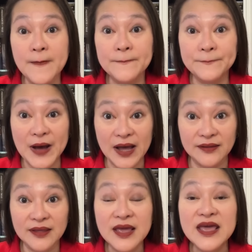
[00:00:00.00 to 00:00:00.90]

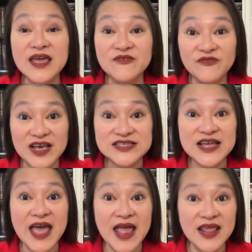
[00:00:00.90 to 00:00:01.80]
but invest
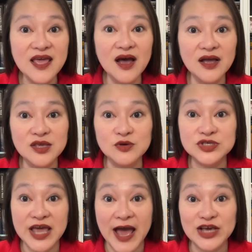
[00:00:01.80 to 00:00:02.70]
any
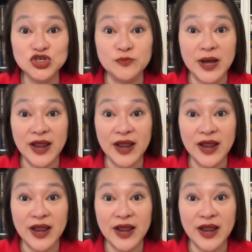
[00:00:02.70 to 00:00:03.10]
unused cash you might